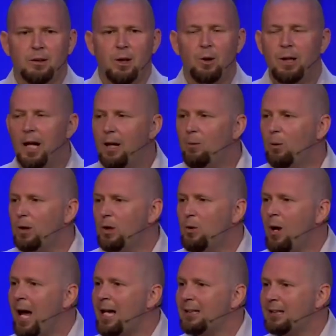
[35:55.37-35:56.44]
Okay, when you
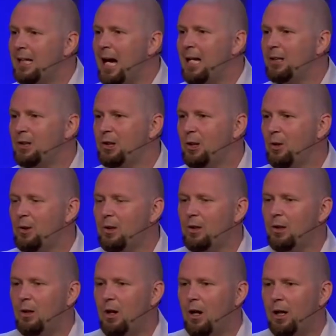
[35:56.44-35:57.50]
ask God to show you
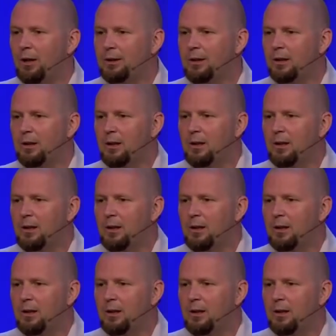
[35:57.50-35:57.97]
your heart